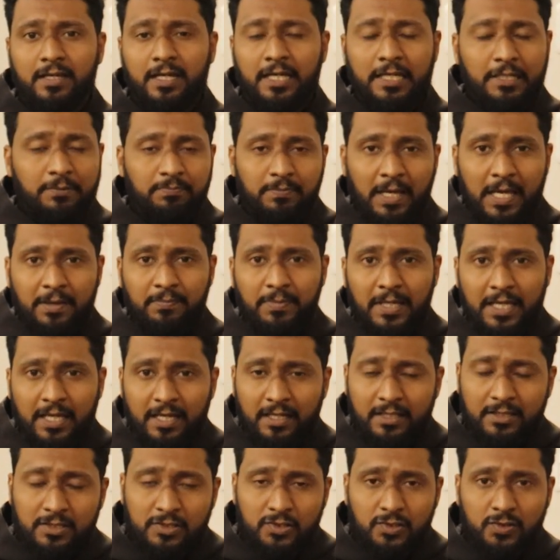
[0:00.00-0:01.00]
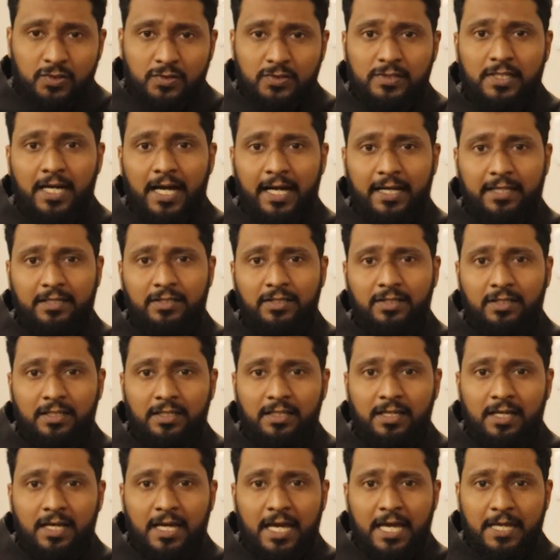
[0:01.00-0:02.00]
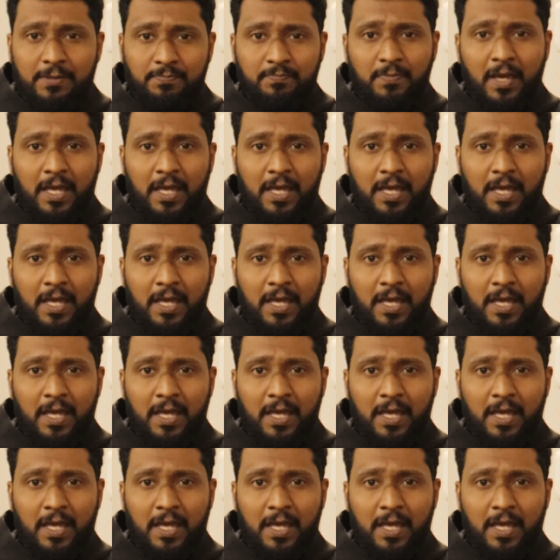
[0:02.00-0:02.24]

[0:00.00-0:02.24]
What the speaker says: it may be in the society, it